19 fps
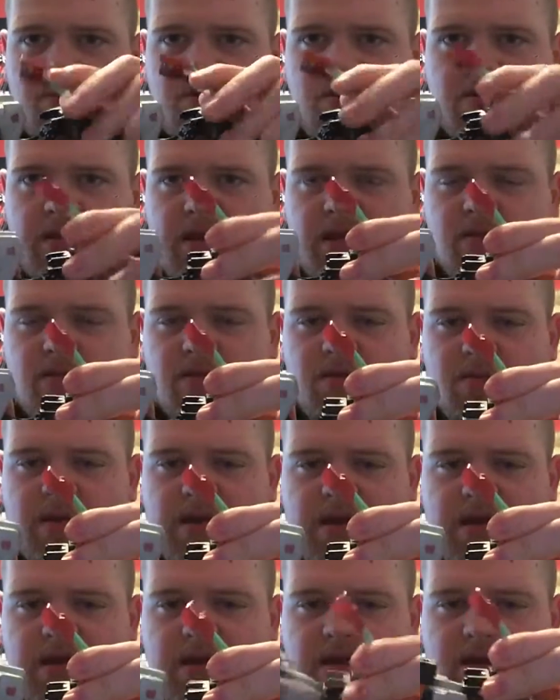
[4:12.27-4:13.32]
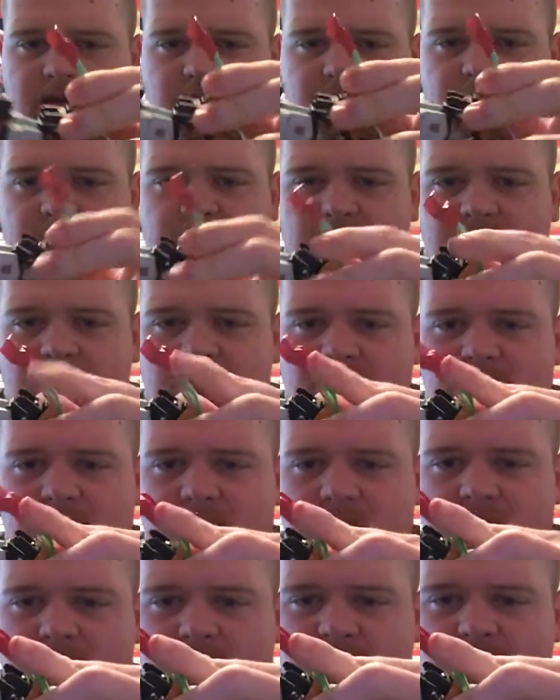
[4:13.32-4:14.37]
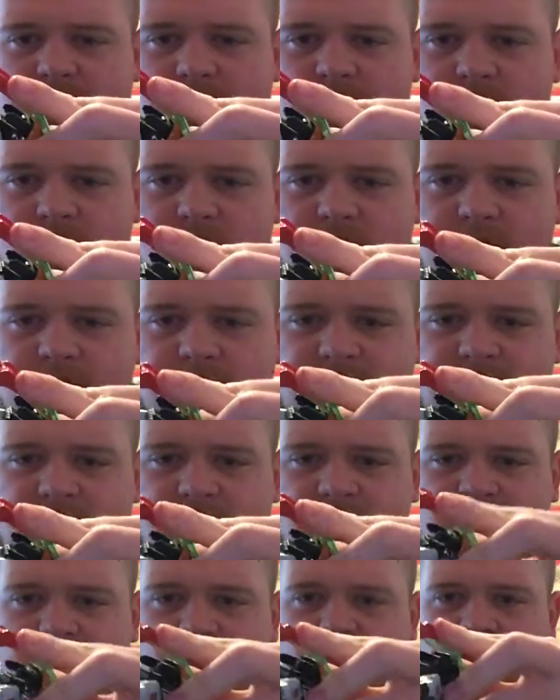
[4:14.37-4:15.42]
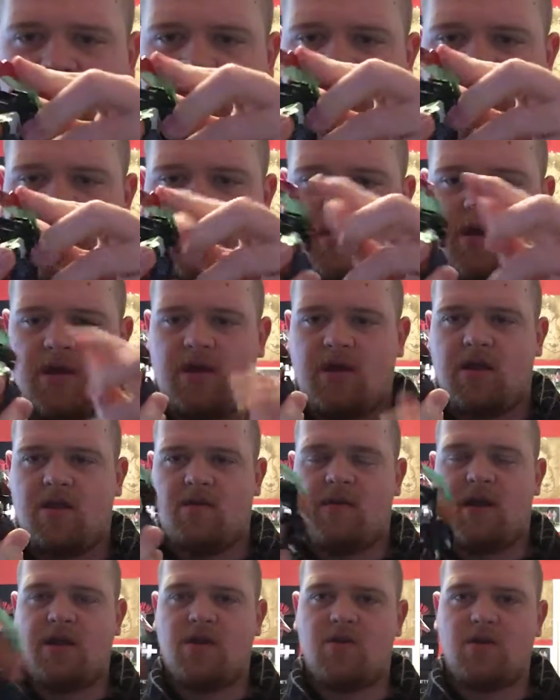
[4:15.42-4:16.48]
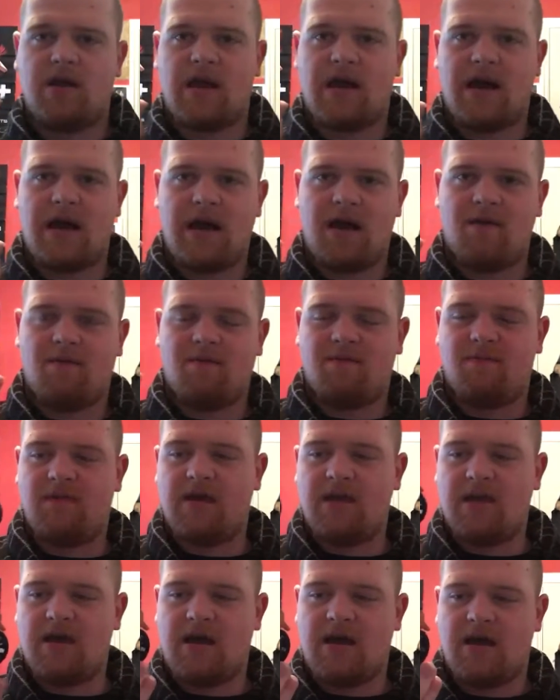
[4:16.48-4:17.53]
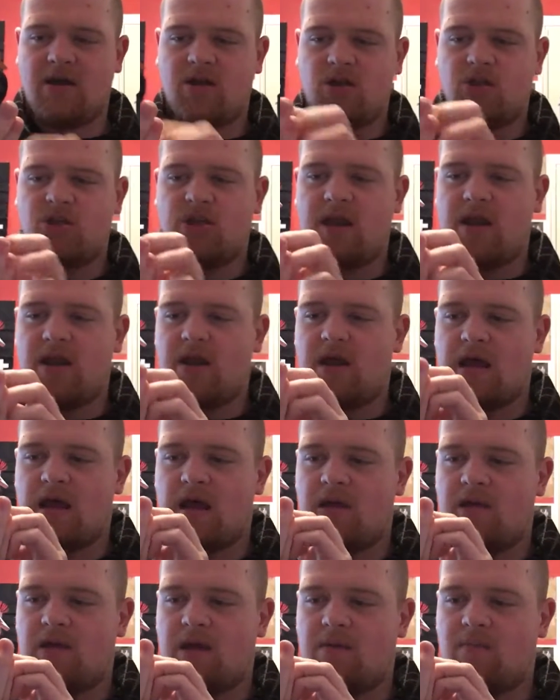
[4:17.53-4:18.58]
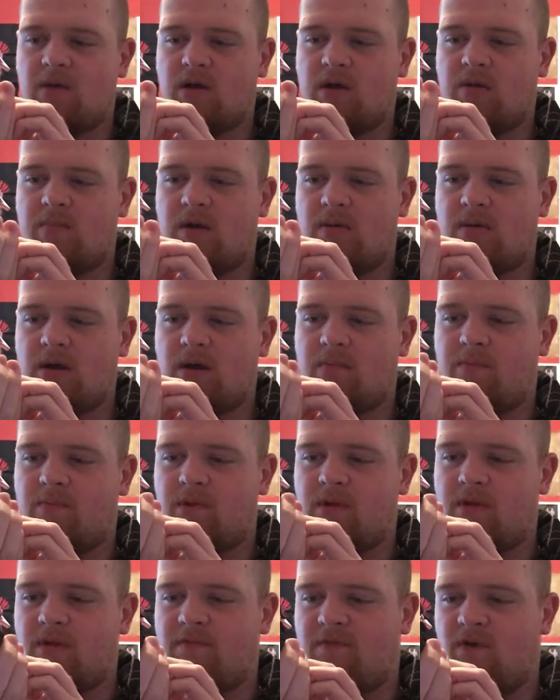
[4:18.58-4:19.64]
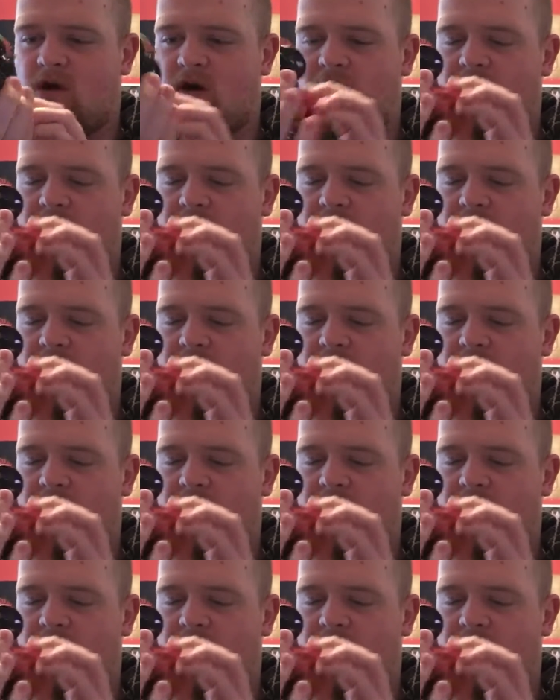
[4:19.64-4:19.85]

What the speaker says: rotate the bike part and fold it forward. Then you have the shin, and I'm not going to bother putting the foot